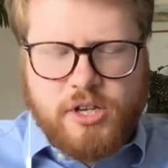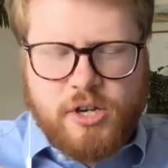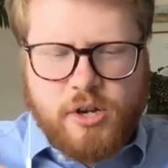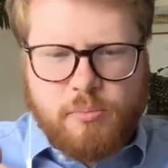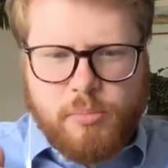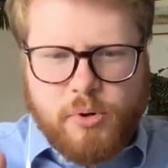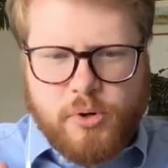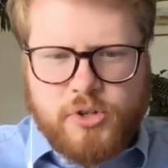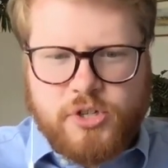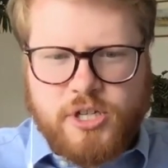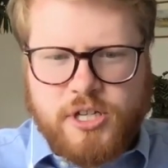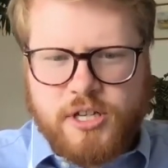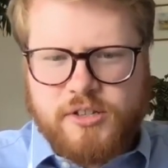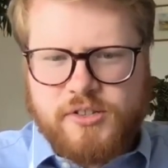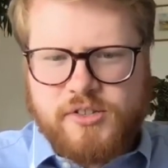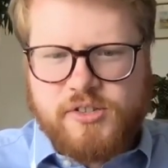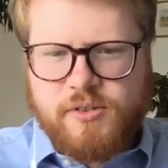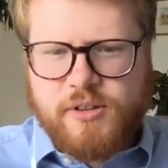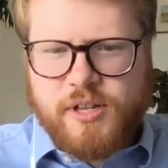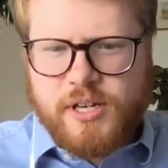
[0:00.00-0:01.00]
pushing it
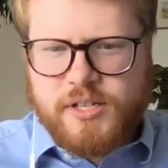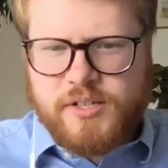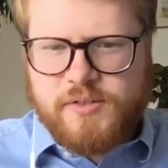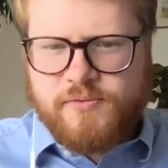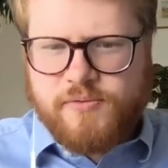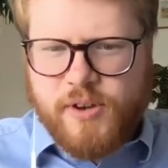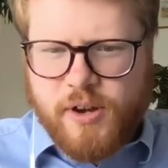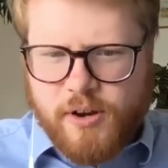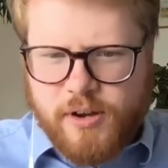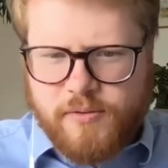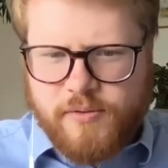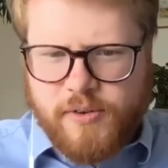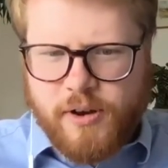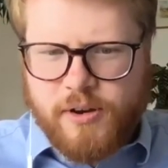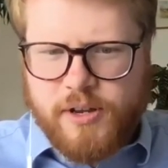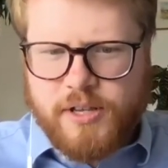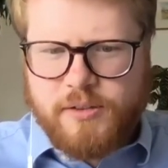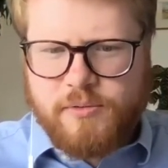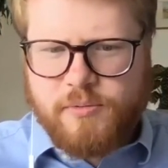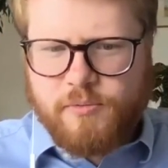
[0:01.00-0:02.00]
so that it's very,
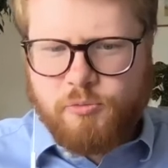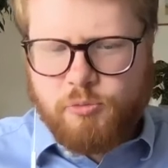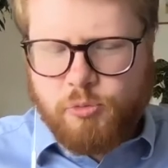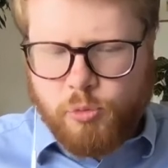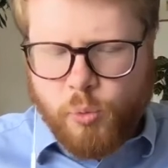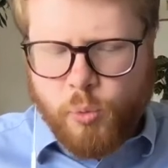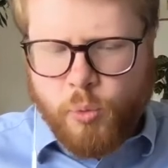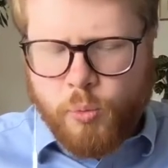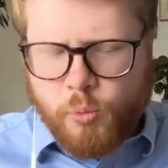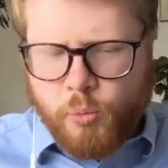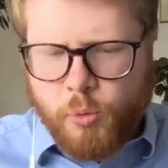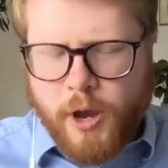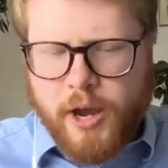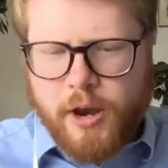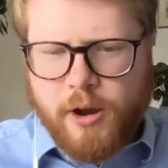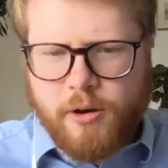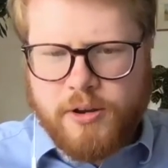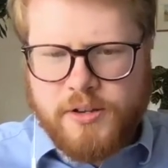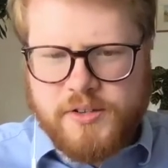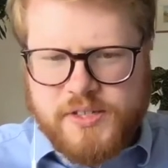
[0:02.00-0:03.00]
very
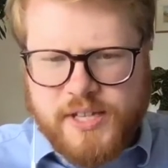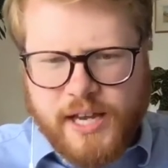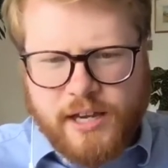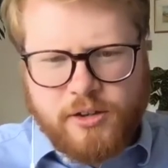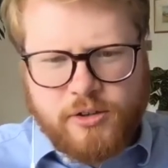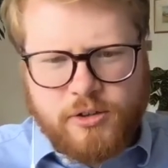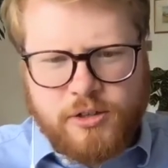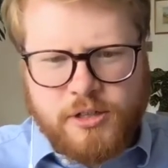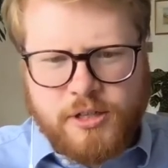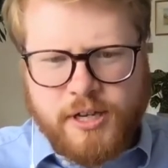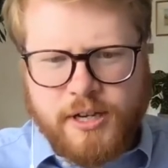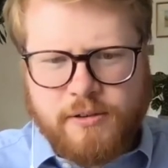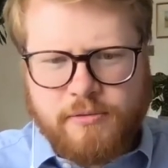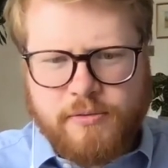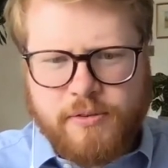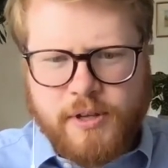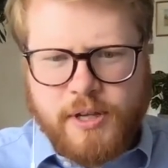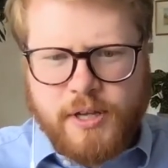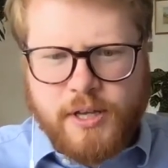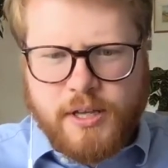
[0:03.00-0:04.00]
rare, is that good enough?
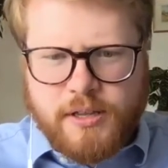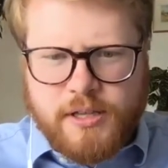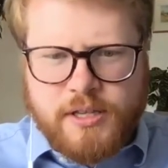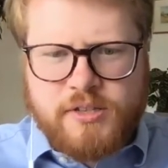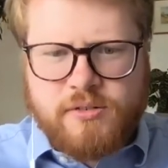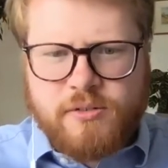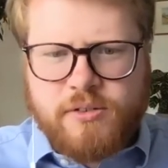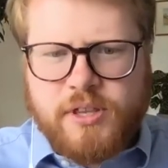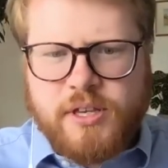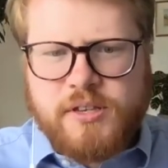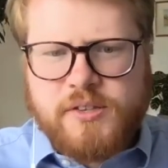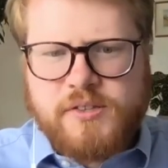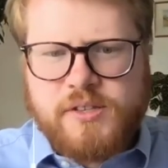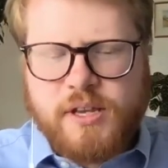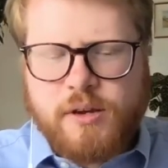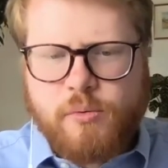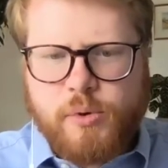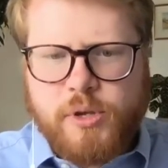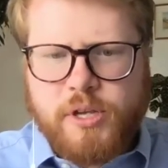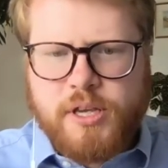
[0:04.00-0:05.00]
These are things
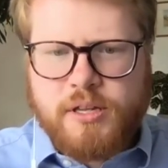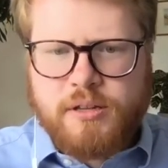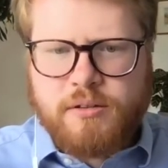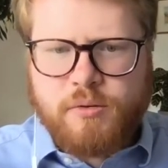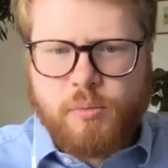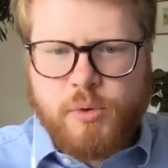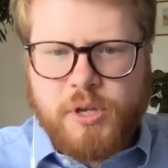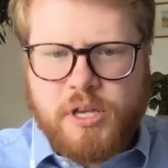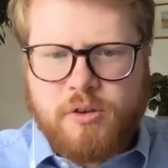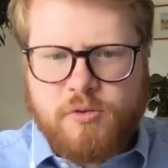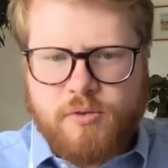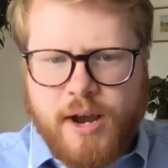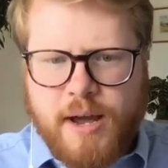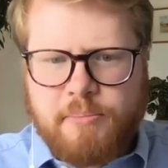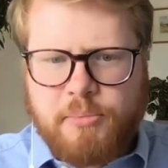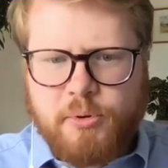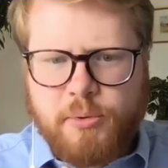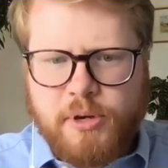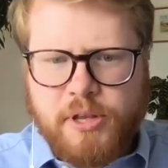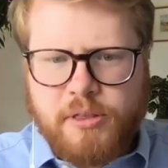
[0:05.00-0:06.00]
that we can
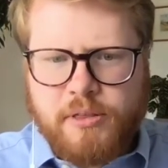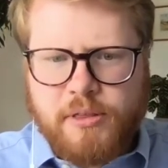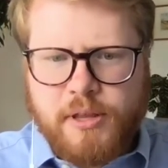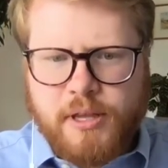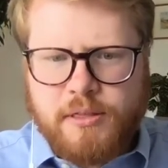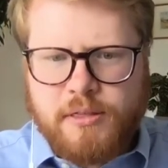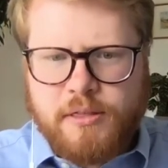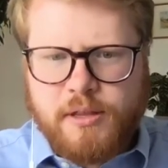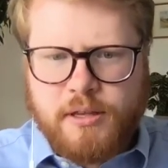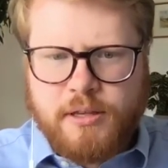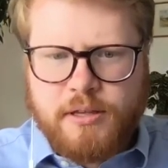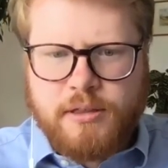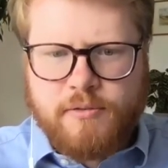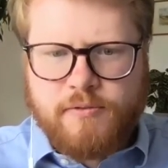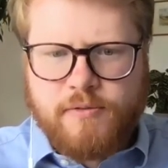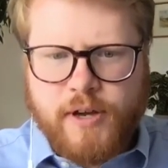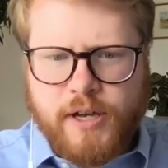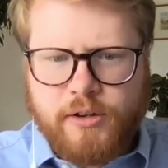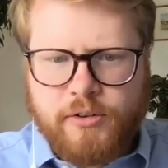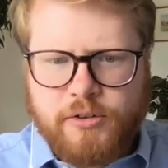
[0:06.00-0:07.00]
grapple with in the
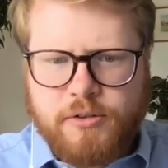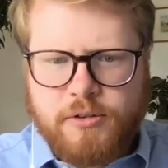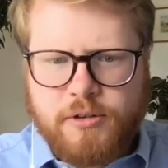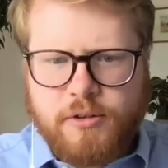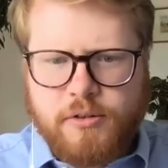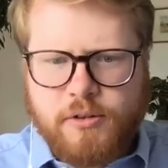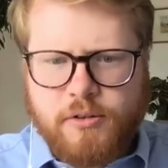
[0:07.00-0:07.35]
final unit of the